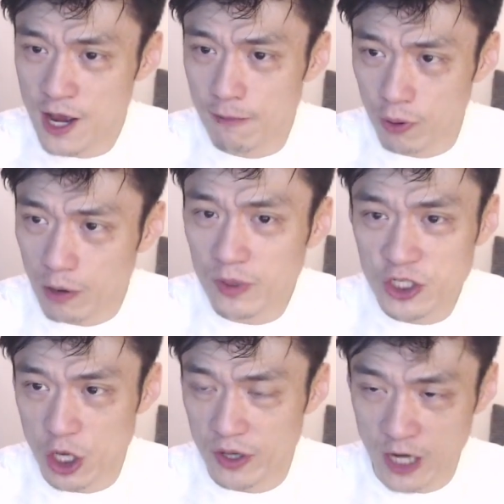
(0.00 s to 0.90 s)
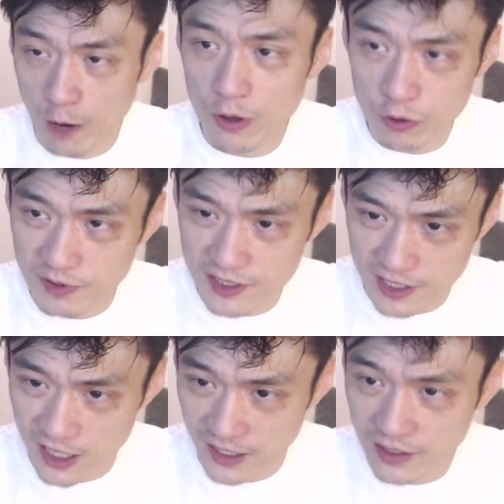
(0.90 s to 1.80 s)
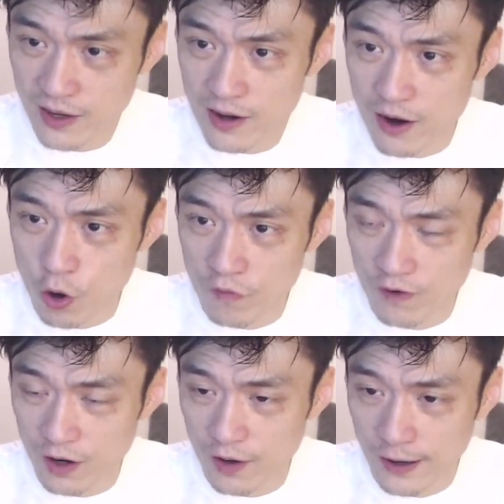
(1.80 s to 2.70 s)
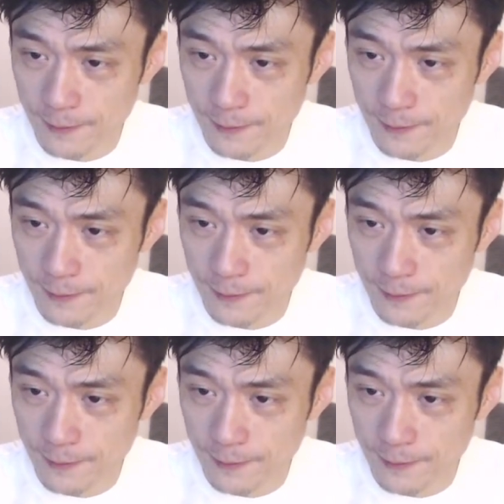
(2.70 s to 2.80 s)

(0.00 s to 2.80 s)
probably Joey Carberry will be starting over